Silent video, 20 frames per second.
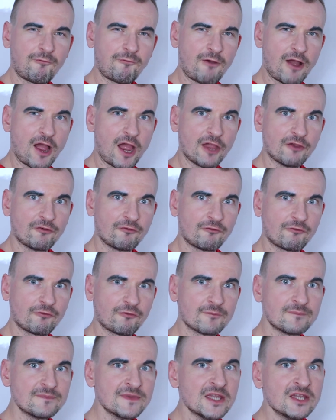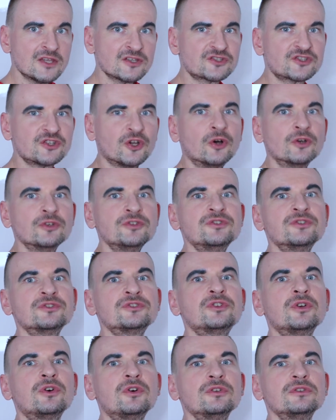5. So you
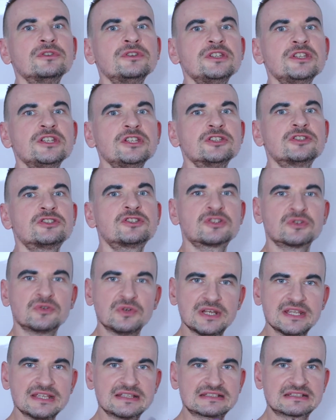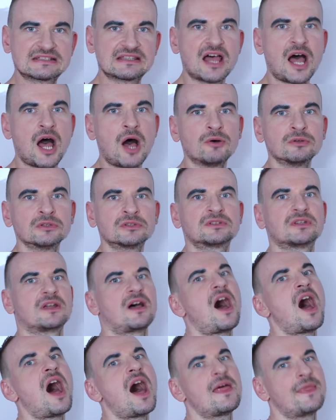don't need to list out
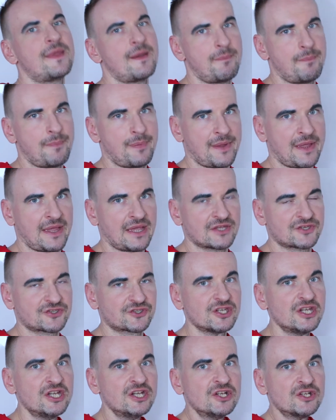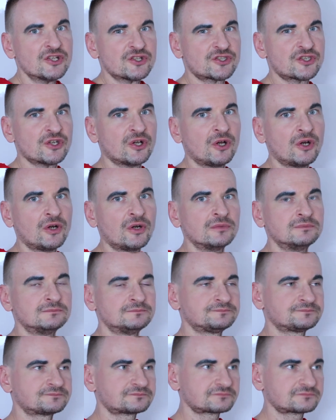other pairs. So